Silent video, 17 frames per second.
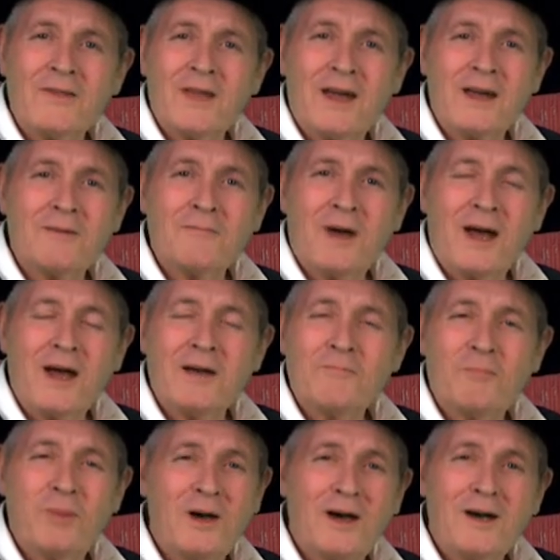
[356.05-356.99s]
that my
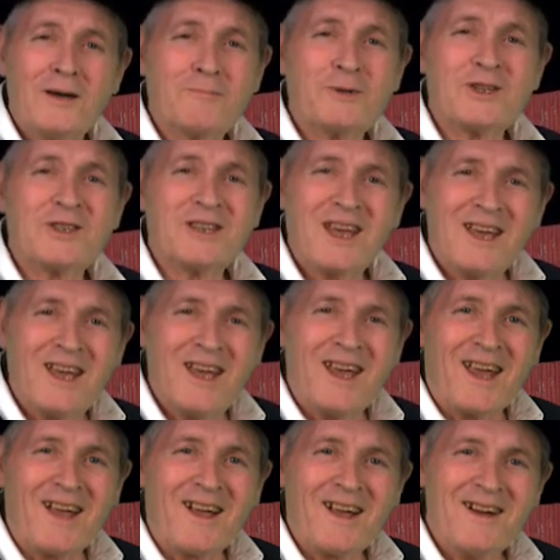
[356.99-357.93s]
pups
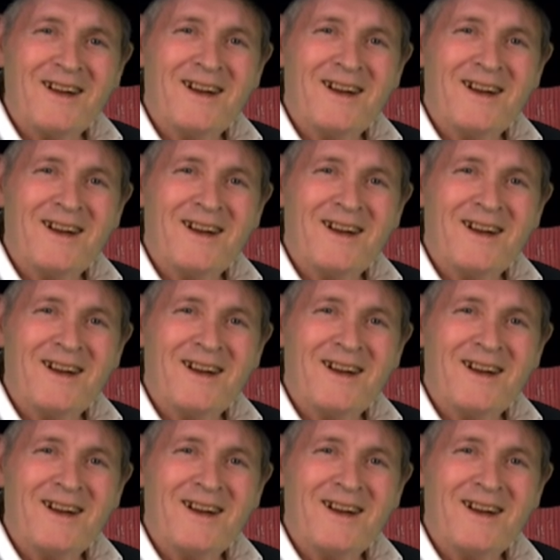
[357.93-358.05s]
seek.